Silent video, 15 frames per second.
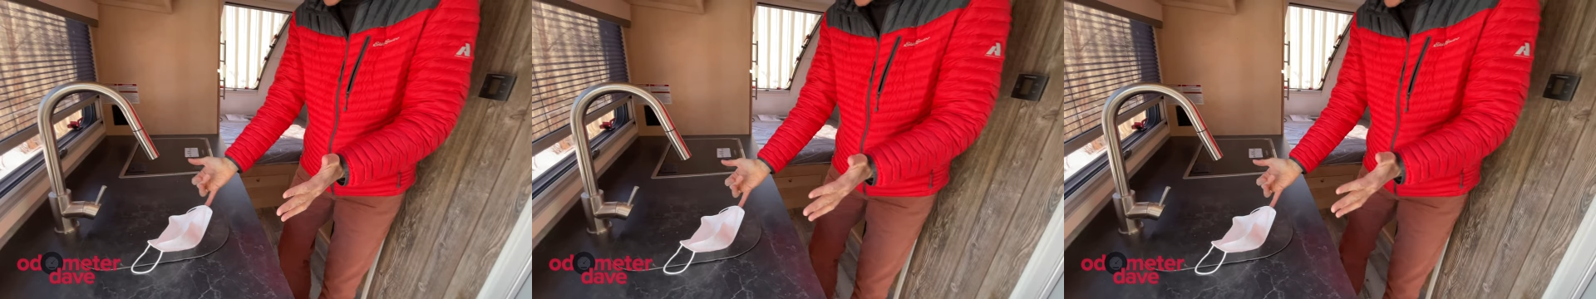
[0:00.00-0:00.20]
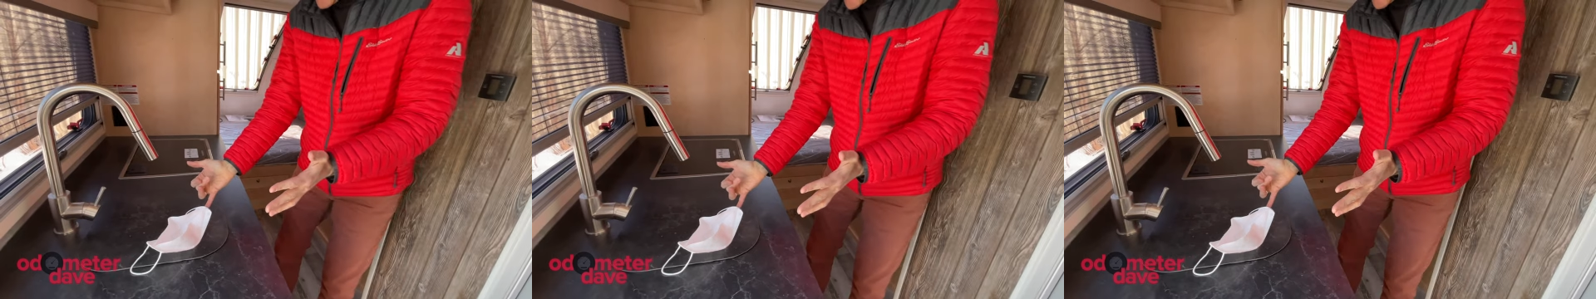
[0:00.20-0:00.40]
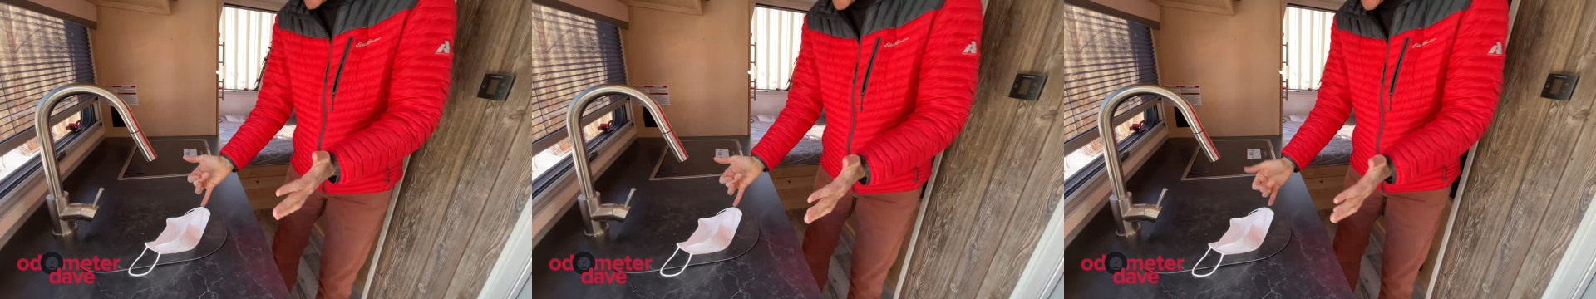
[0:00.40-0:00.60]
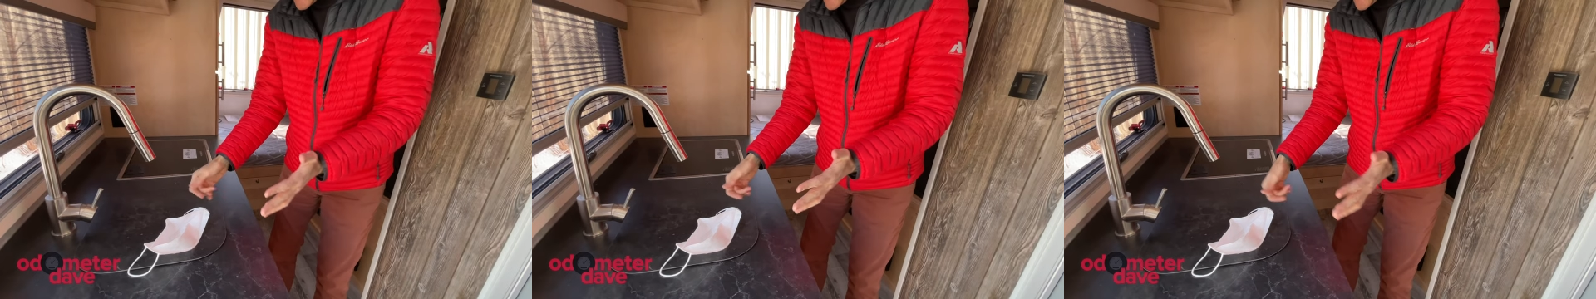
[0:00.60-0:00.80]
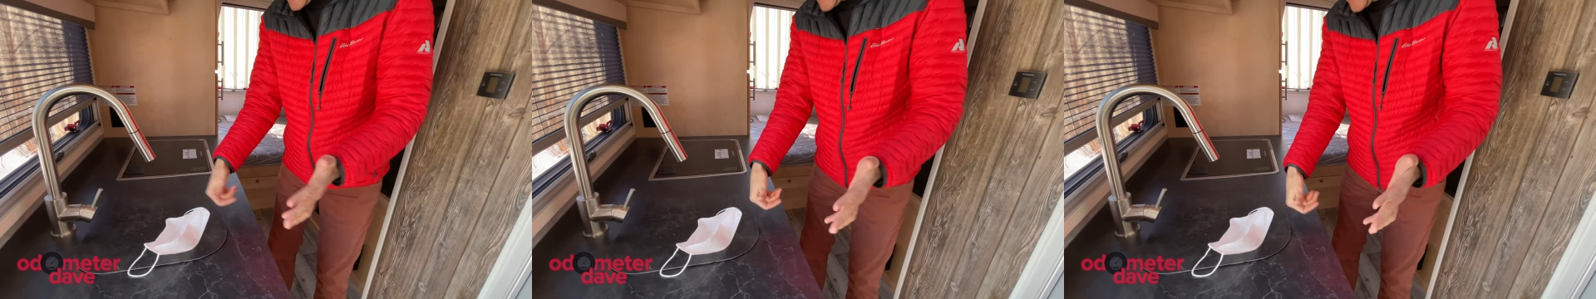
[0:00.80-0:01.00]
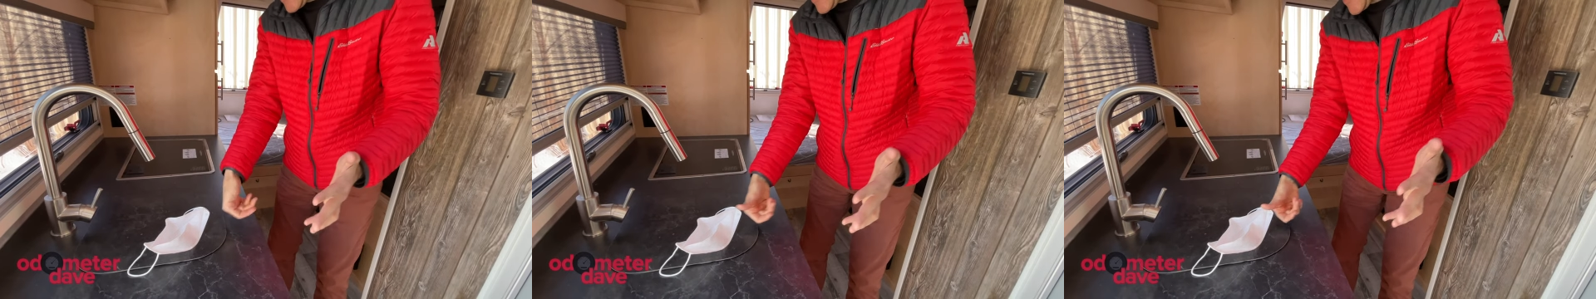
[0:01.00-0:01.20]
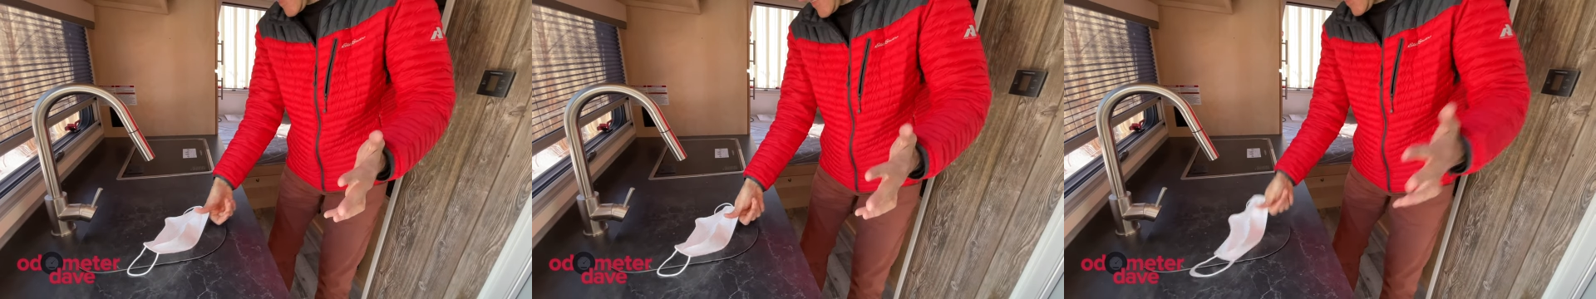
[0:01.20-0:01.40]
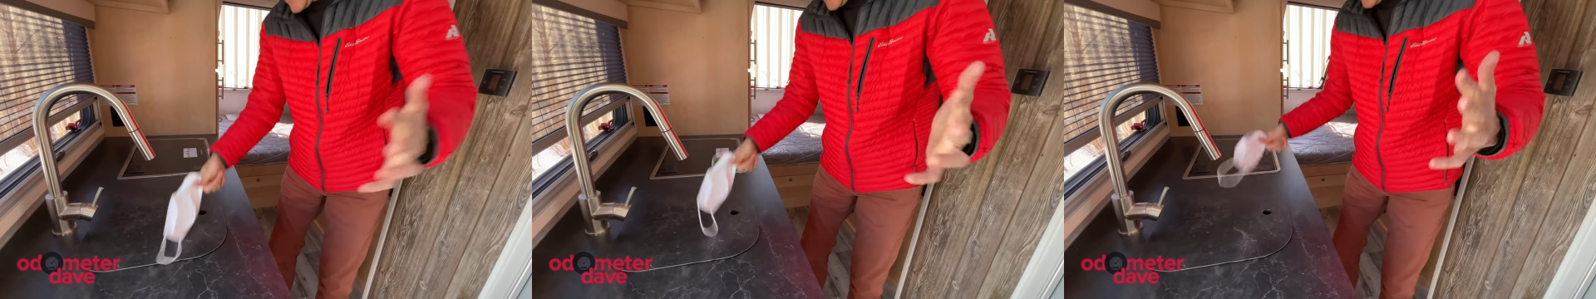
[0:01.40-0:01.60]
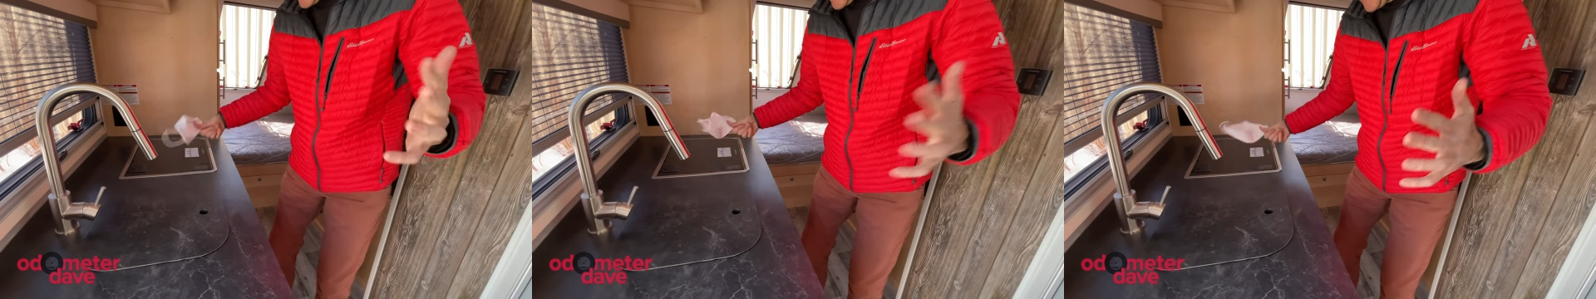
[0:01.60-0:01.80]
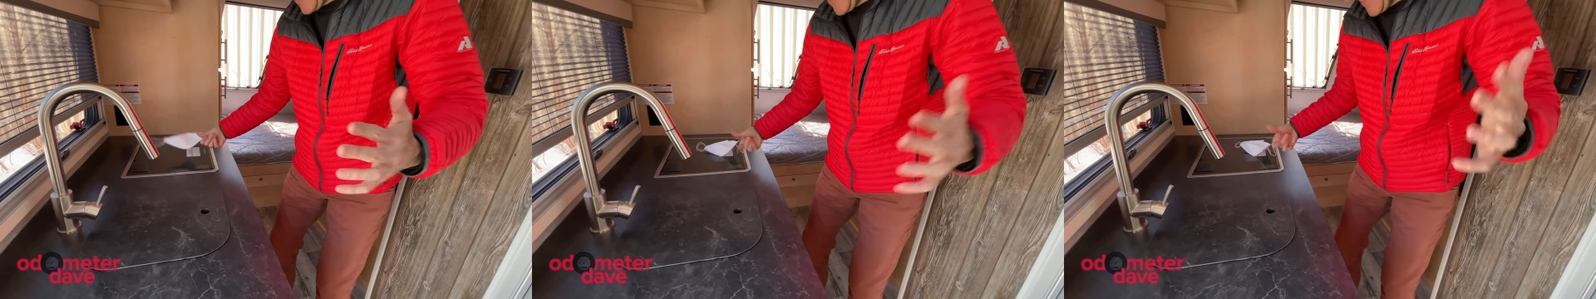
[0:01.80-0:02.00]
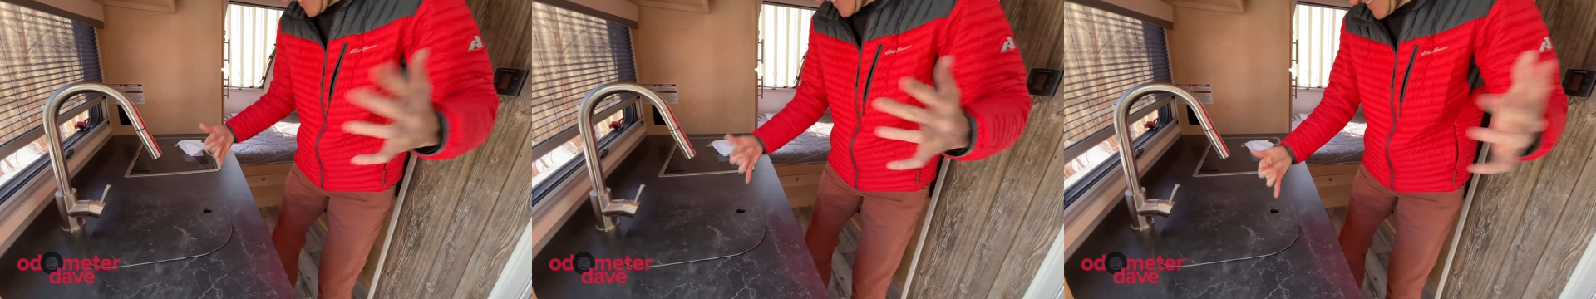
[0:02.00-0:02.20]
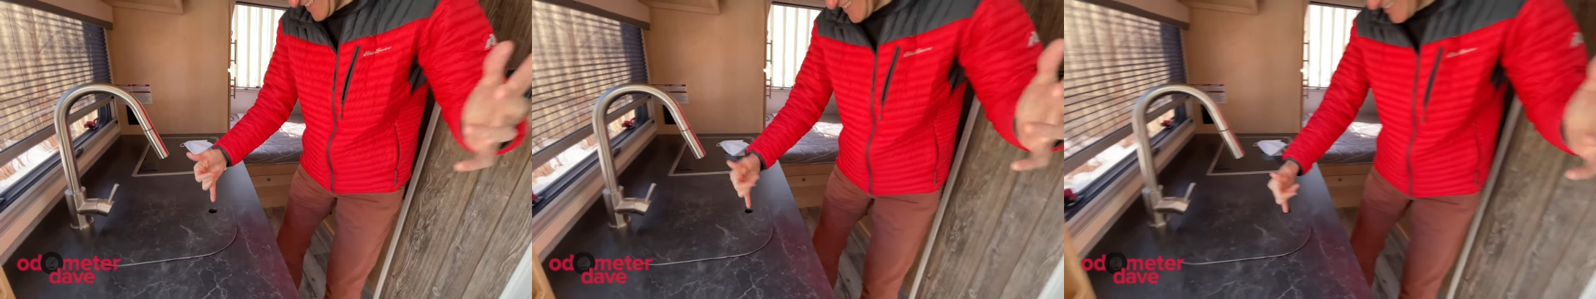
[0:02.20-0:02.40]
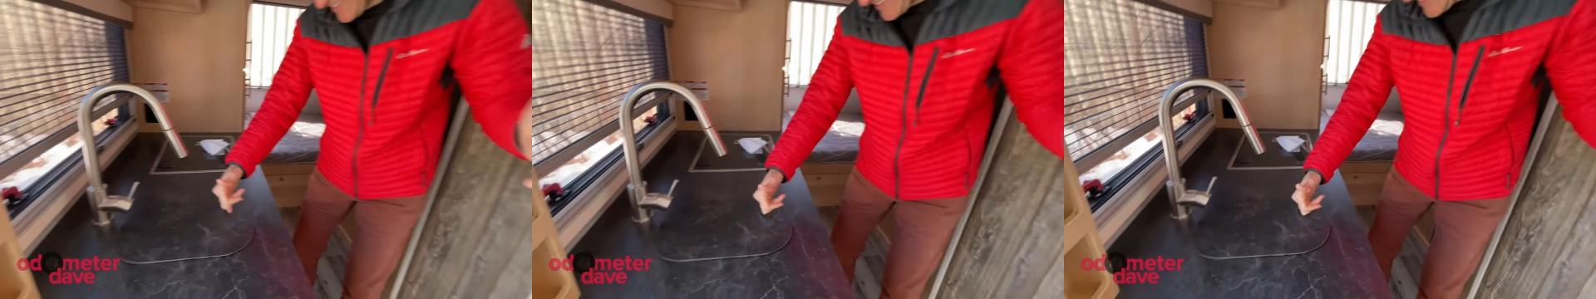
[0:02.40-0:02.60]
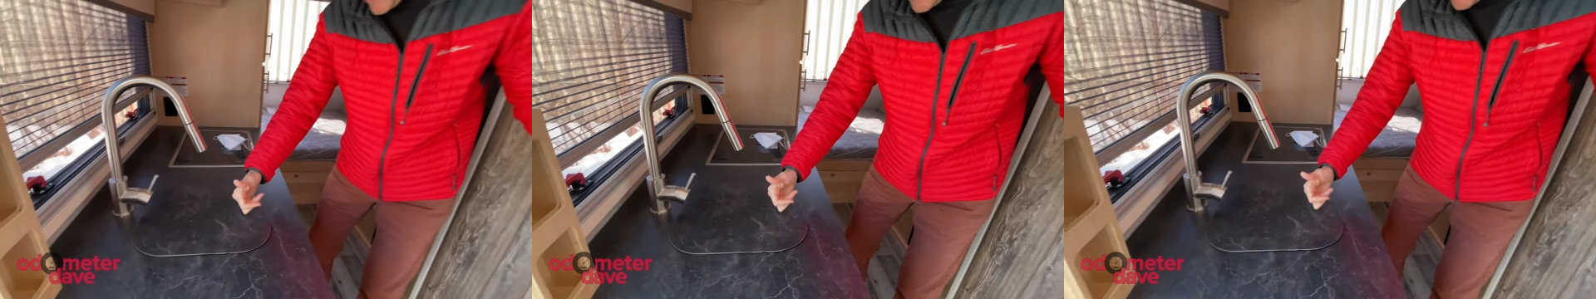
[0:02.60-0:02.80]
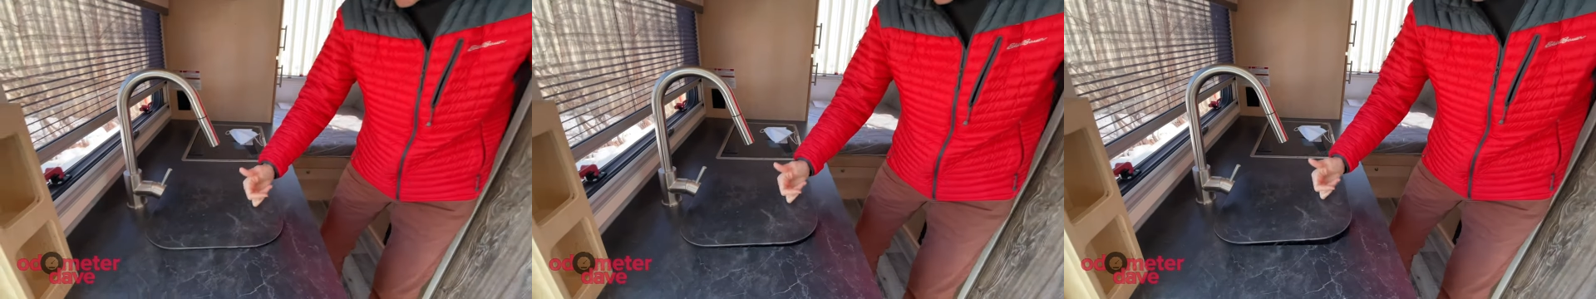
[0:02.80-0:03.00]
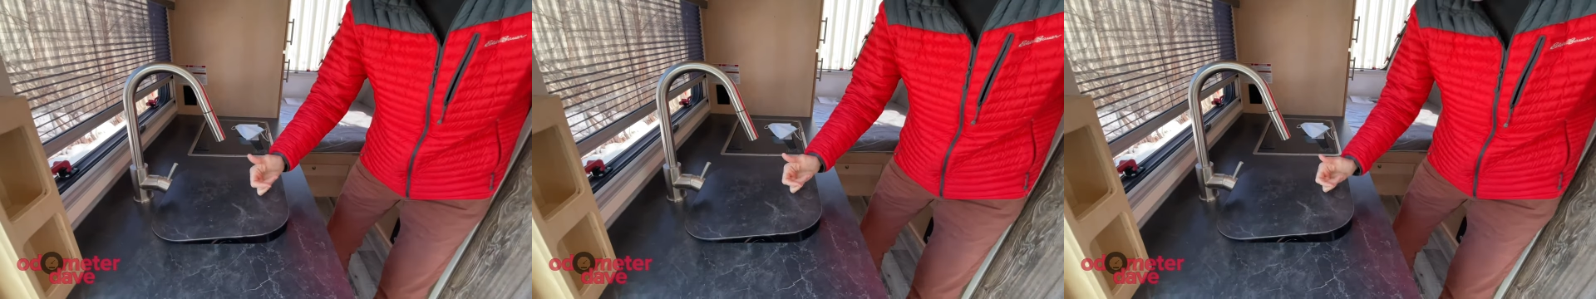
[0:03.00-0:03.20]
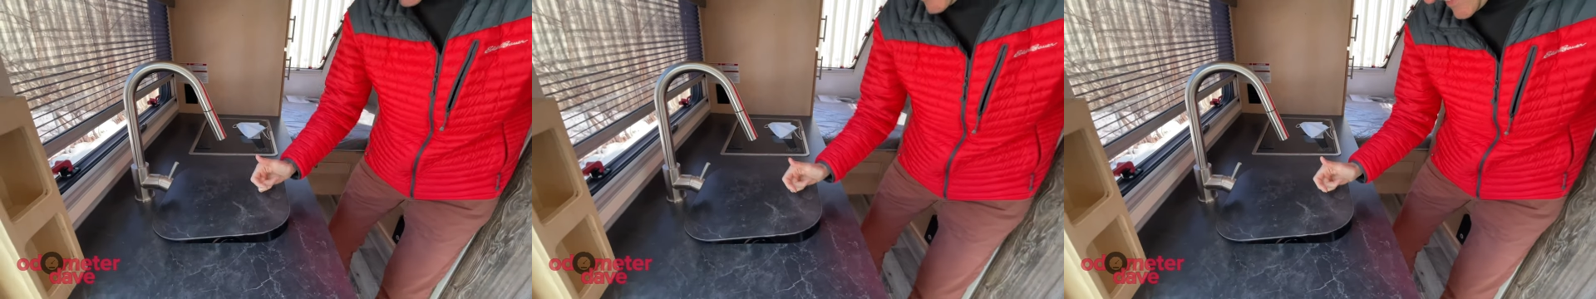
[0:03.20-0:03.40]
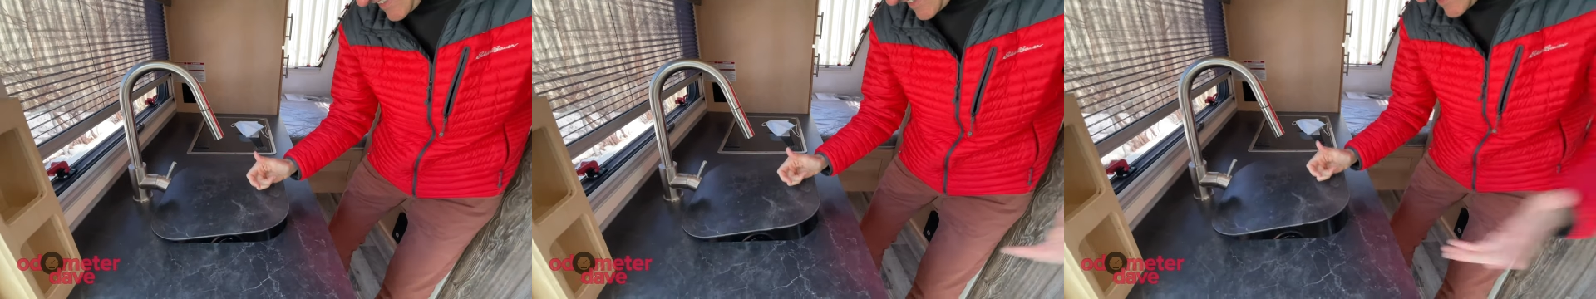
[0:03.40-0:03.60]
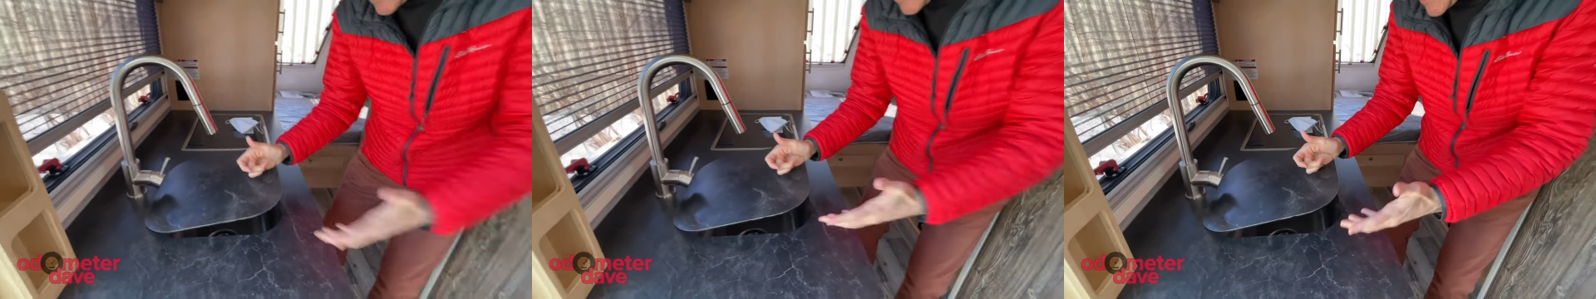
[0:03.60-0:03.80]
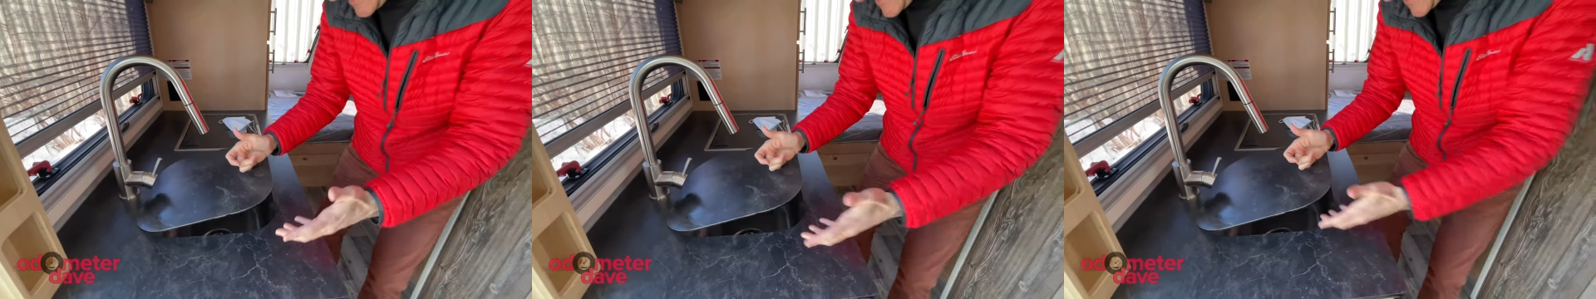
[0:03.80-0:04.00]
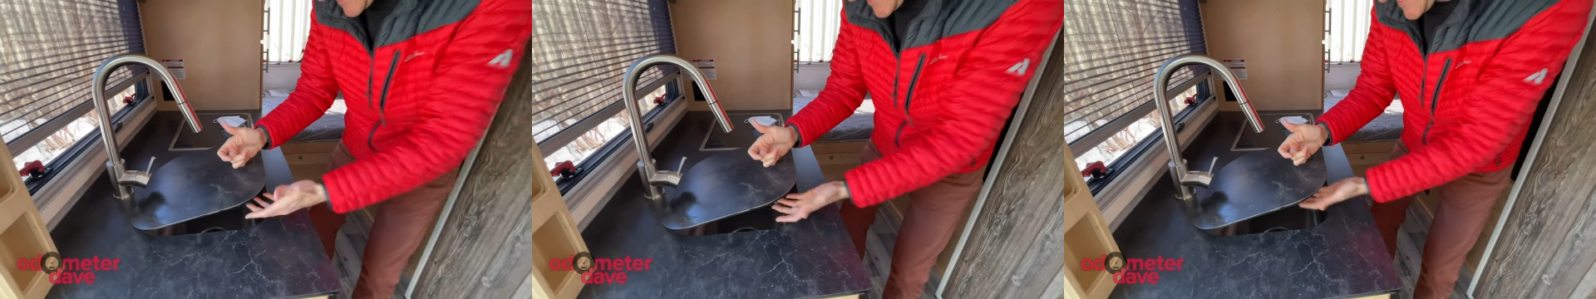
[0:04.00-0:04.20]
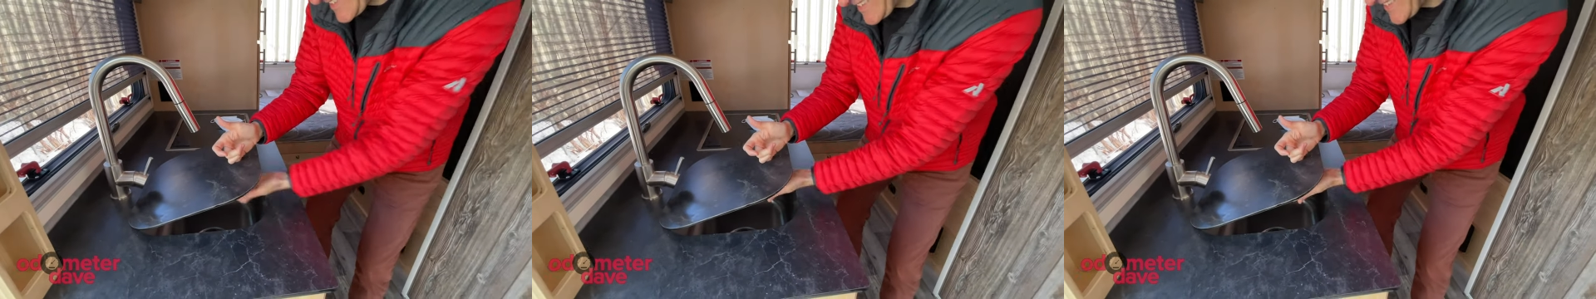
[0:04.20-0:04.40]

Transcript: No face is visible, so there are no lips to read.